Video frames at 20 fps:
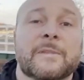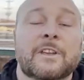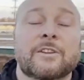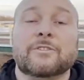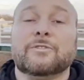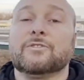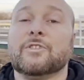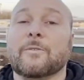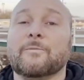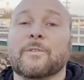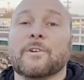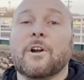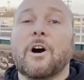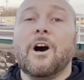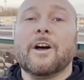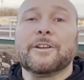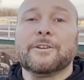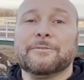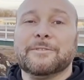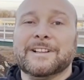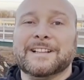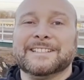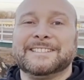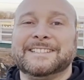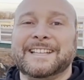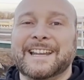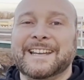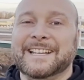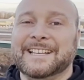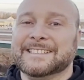So for all your real
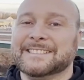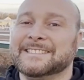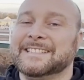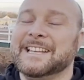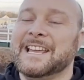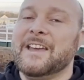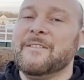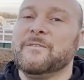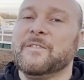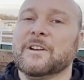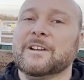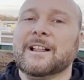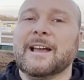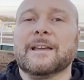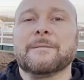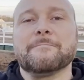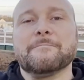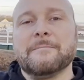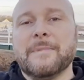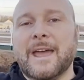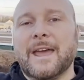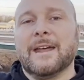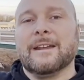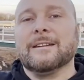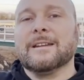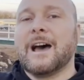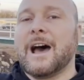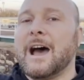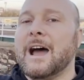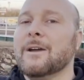estate needs, if you're like, man,
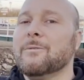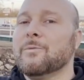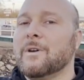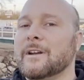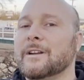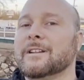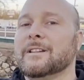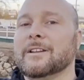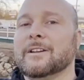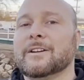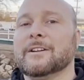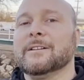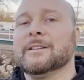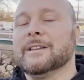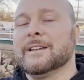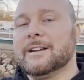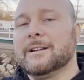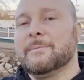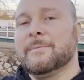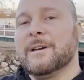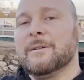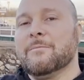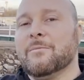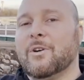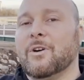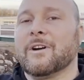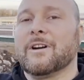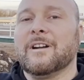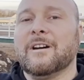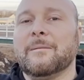I want to learn a little bit
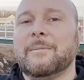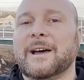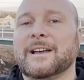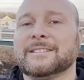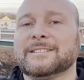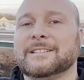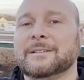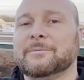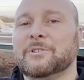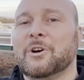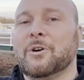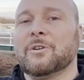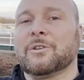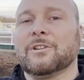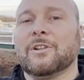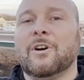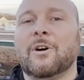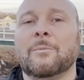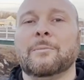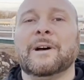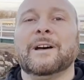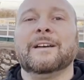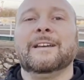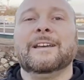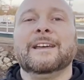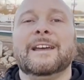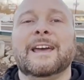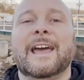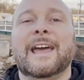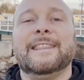more about Seminole, Oklahoma
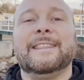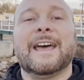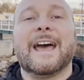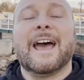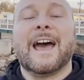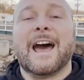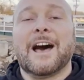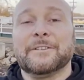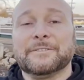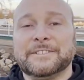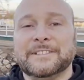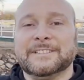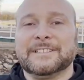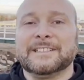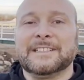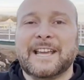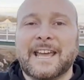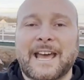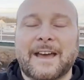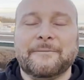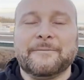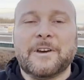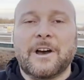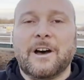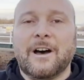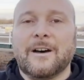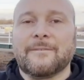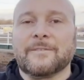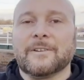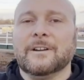and the housing that they have to
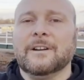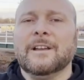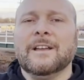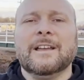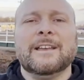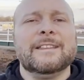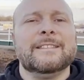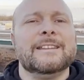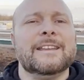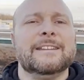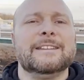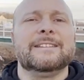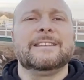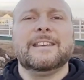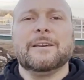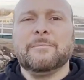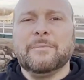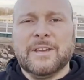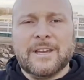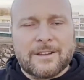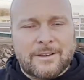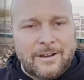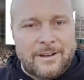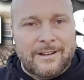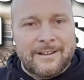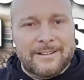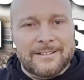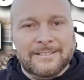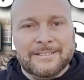offer, then give me a call,